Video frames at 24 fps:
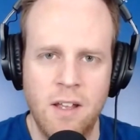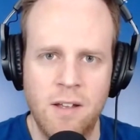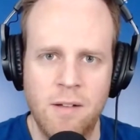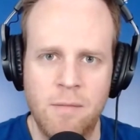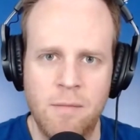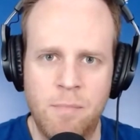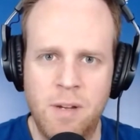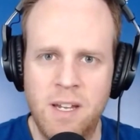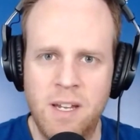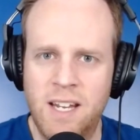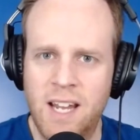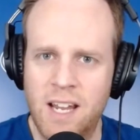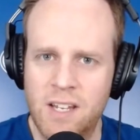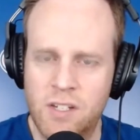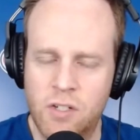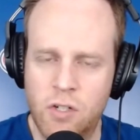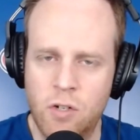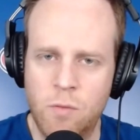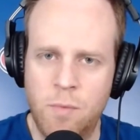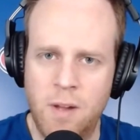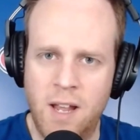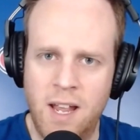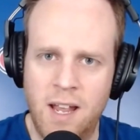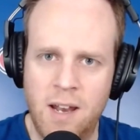PK
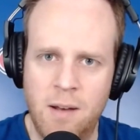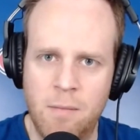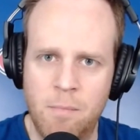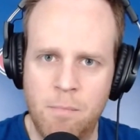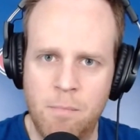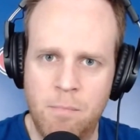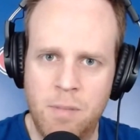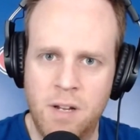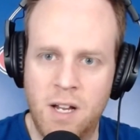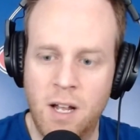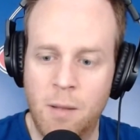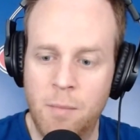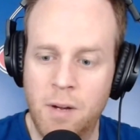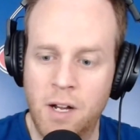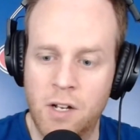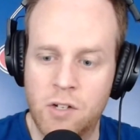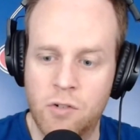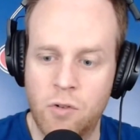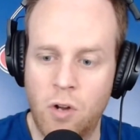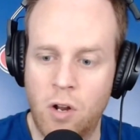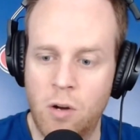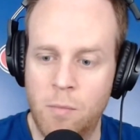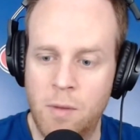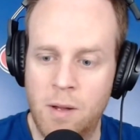Subban becoming a
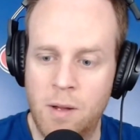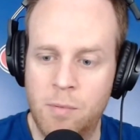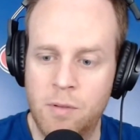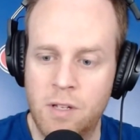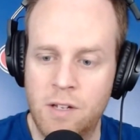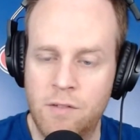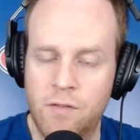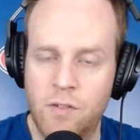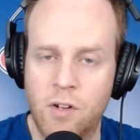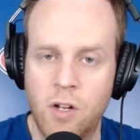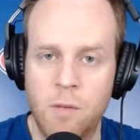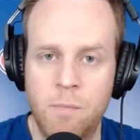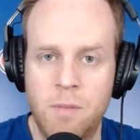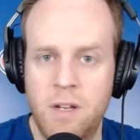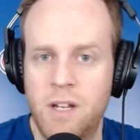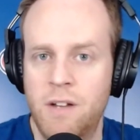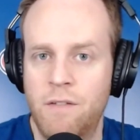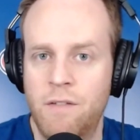Toronto Maple Leaf could be a